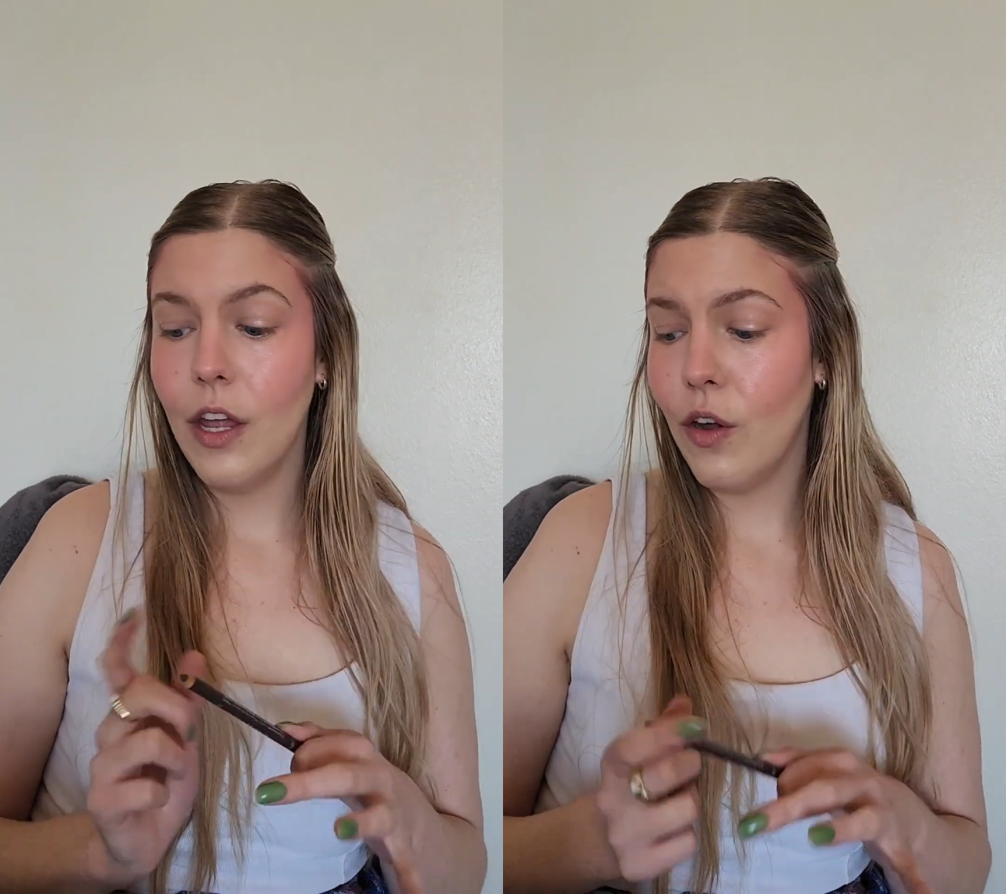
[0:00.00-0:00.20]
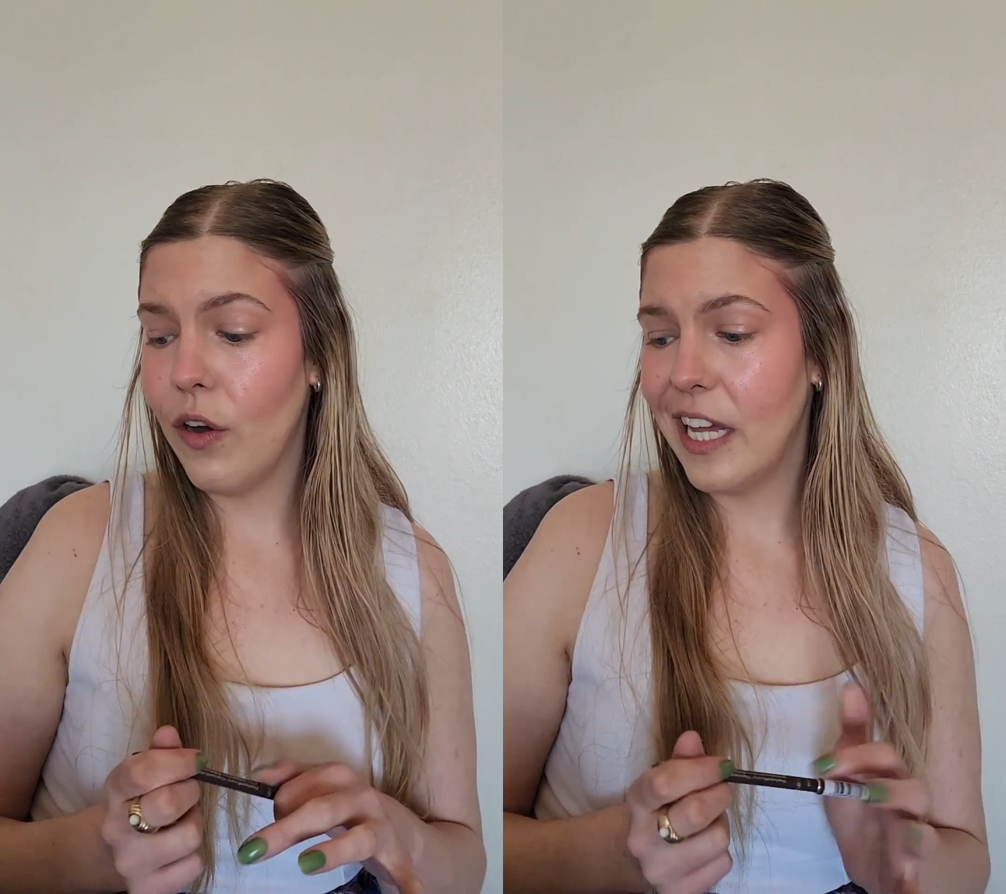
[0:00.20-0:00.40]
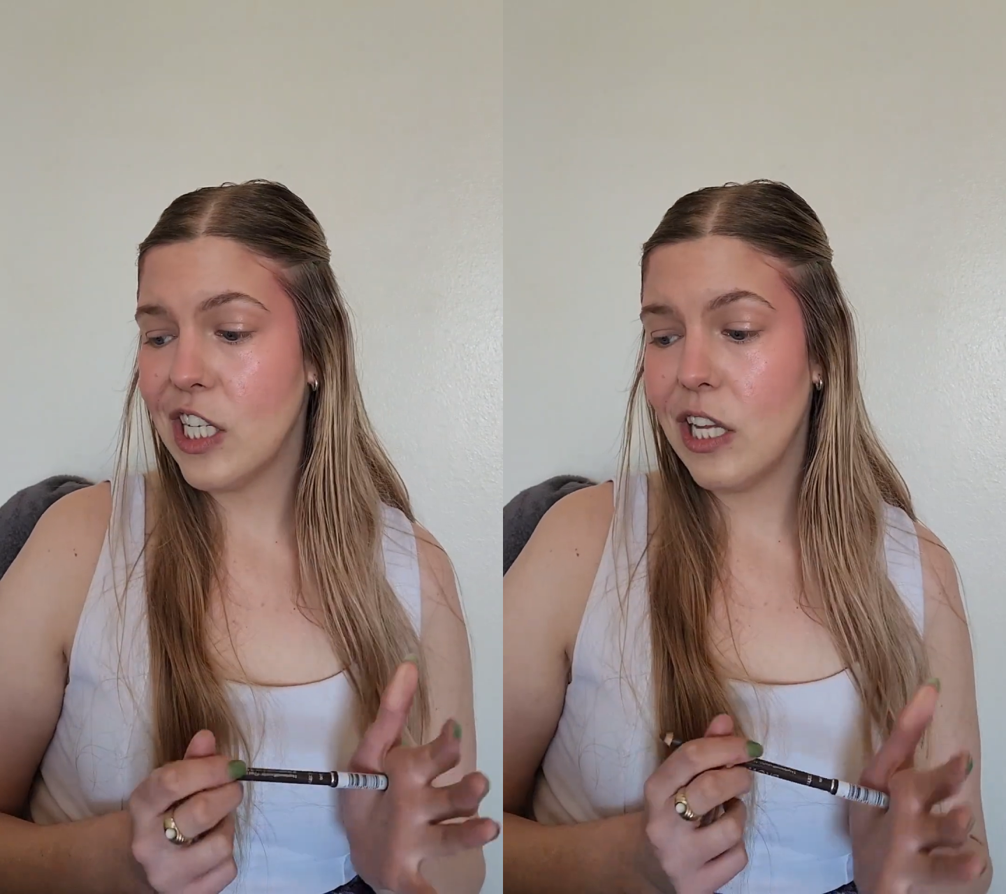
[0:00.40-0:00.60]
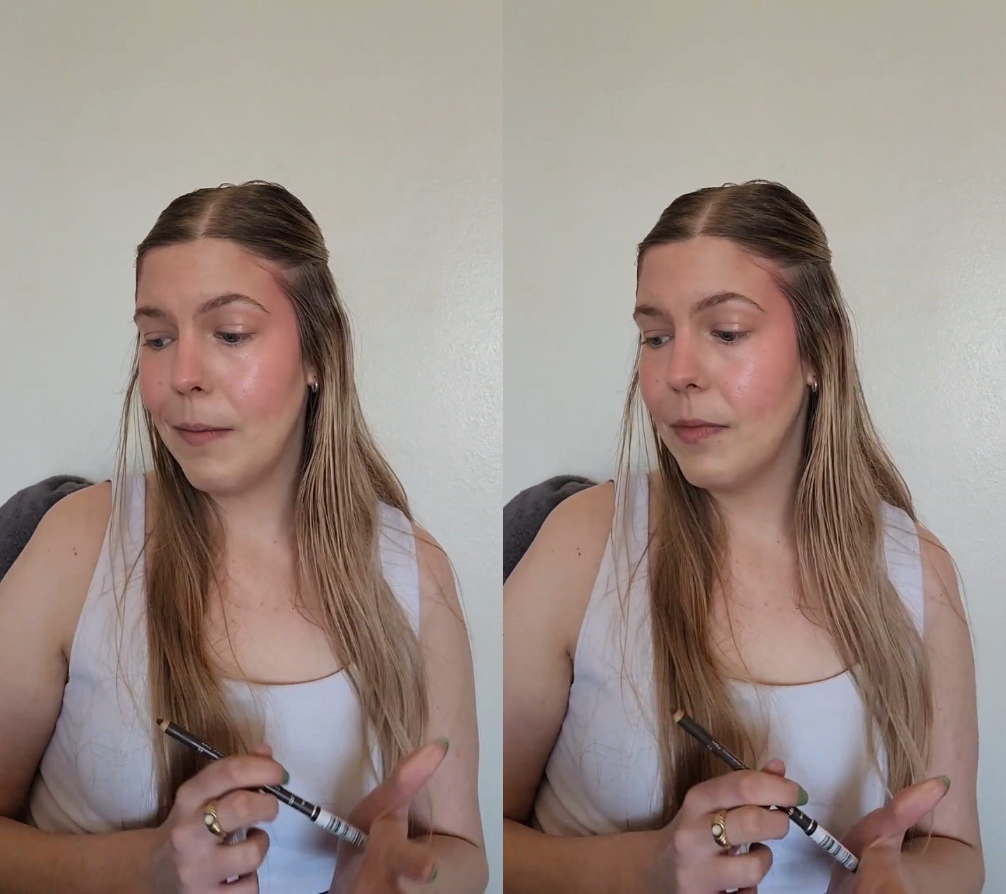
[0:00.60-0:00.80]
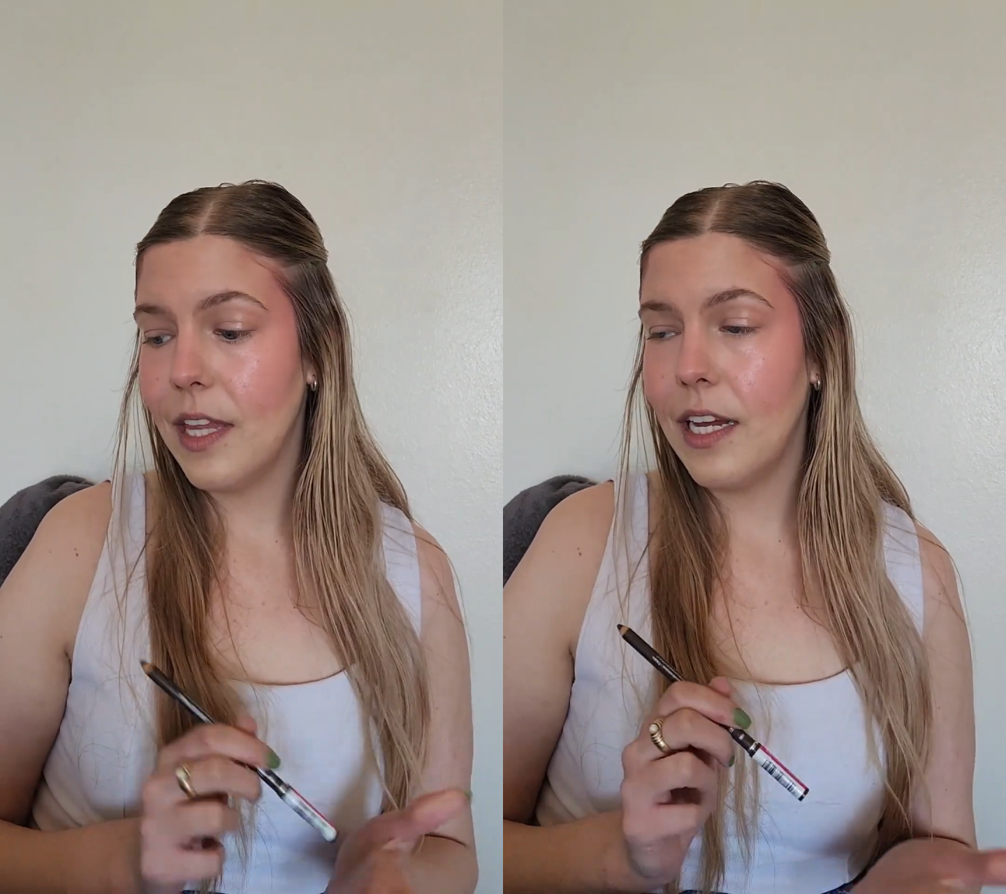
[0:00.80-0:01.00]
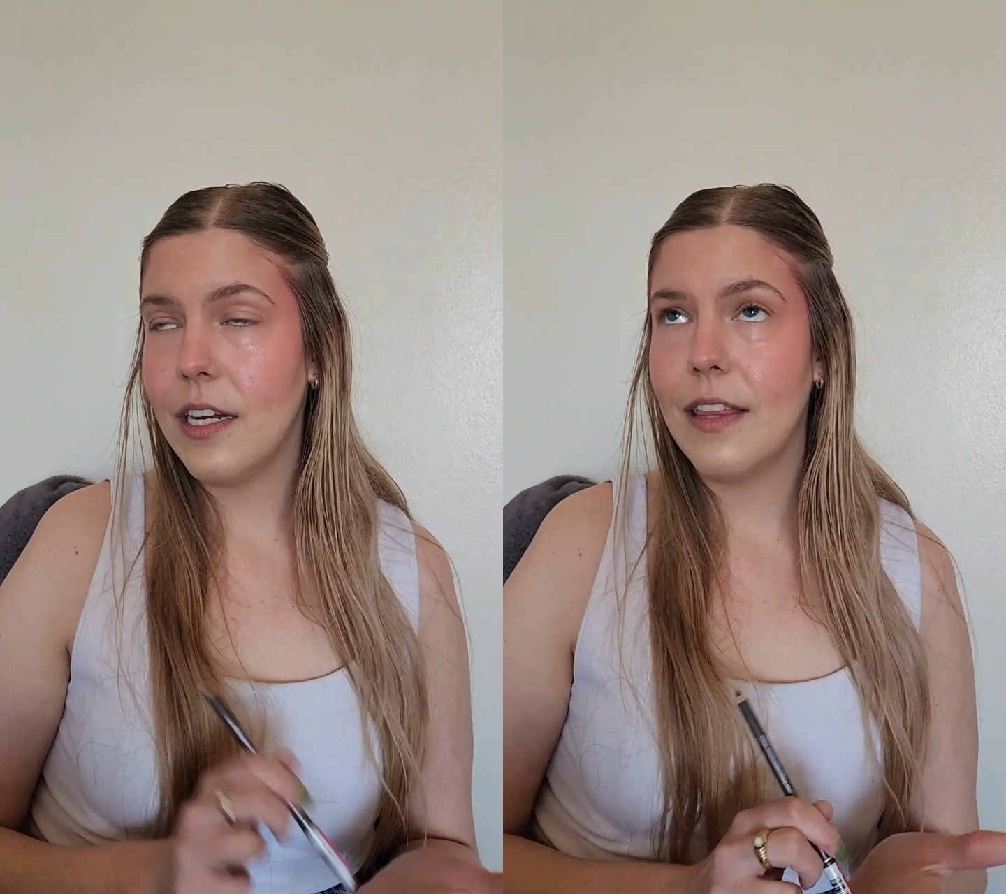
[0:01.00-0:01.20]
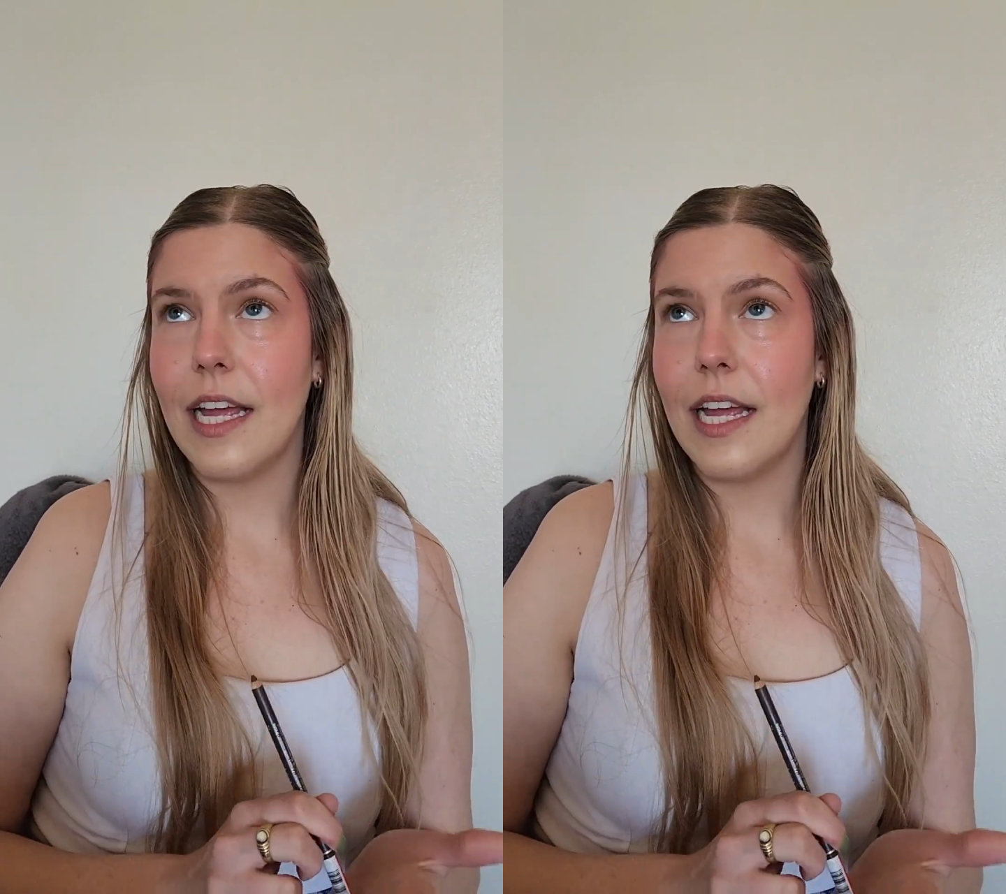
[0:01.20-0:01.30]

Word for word: yeah that's something